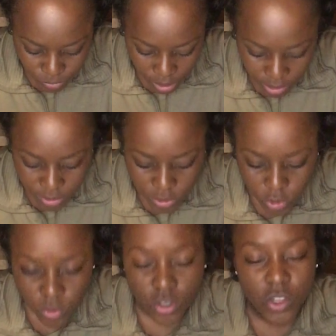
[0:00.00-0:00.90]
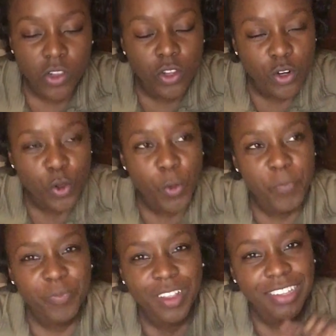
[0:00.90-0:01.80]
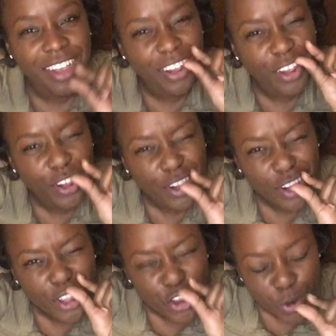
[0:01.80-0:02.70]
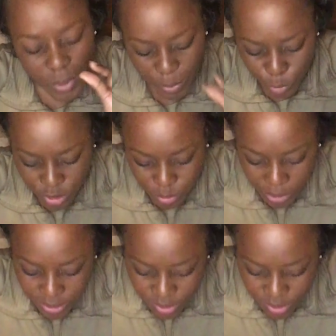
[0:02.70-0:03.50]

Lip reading: could have used just a little bit more spice